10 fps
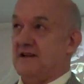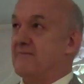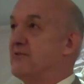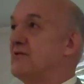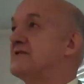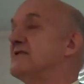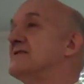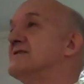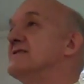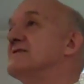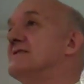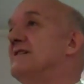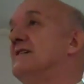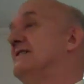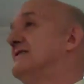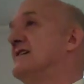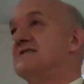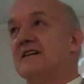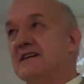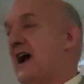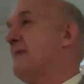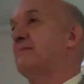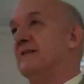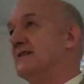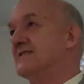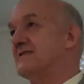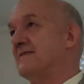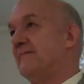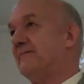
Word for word: important that it is, there's a gap in it.